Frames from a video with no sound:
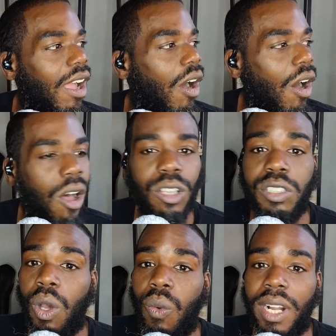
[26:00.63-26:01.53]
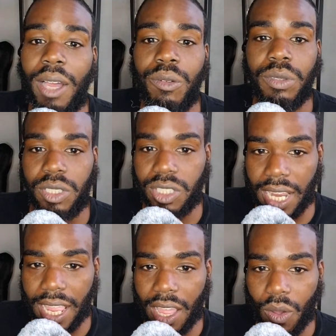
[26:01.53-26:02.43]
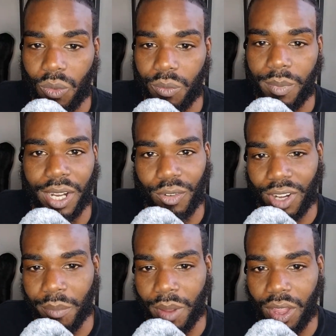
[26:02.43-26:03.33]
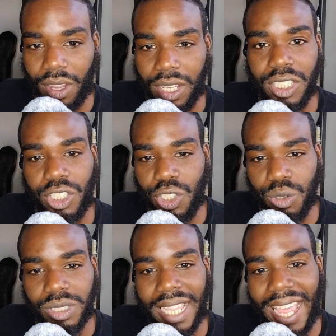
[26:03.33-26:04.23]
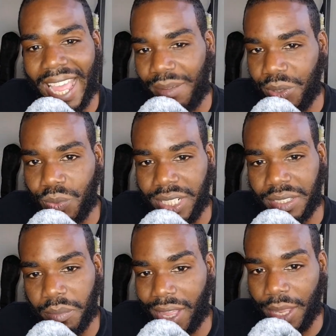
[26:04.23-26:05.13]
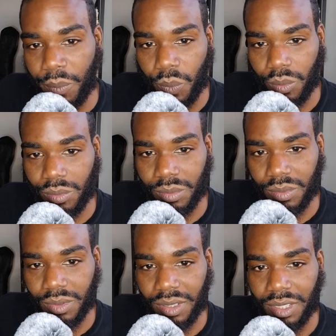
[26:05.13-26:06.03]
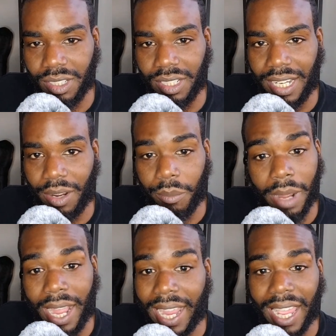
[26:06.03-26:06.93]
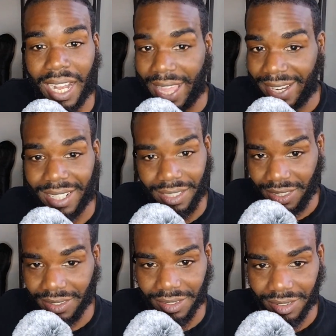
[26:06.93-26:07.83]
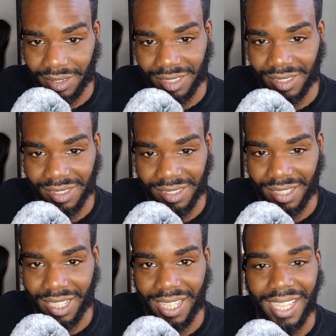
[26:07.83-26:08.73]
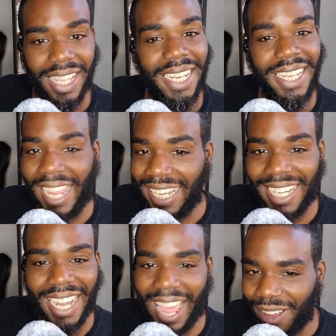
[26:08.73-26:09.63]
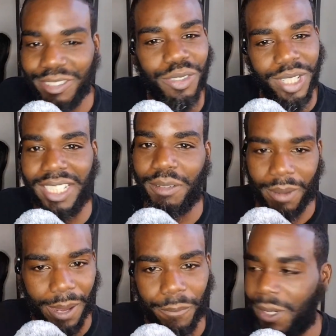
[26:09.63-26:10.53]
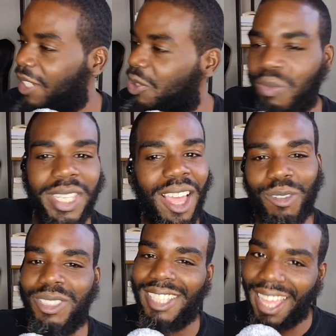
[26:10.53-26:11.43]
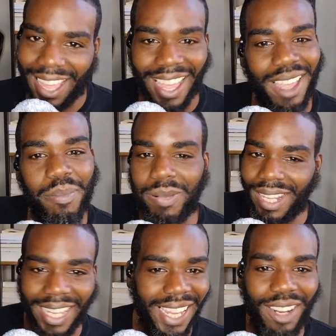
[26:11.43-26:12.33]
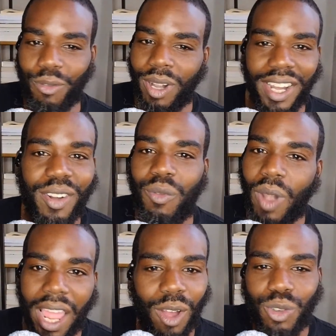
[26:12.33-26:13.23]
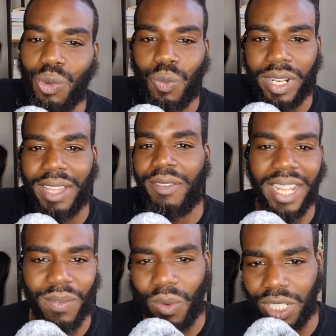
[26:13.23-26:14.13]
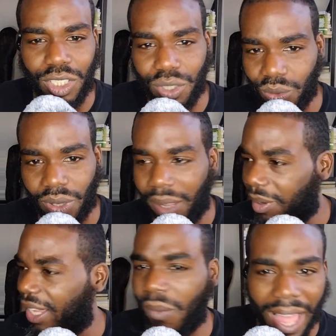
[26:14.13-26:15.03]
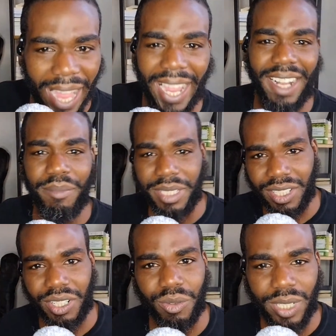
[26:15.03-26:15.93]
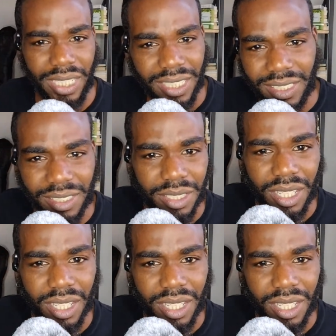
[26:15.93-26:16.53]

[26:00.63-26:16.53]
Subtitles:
Also, when I was a child, my grandma, she used to have me read the Bible. Now, I got a lot of cousins. They didn't have to read the Bible. They should be outside playing, running around, doing whatever they want to do. I'm like, why I got to be in here reading this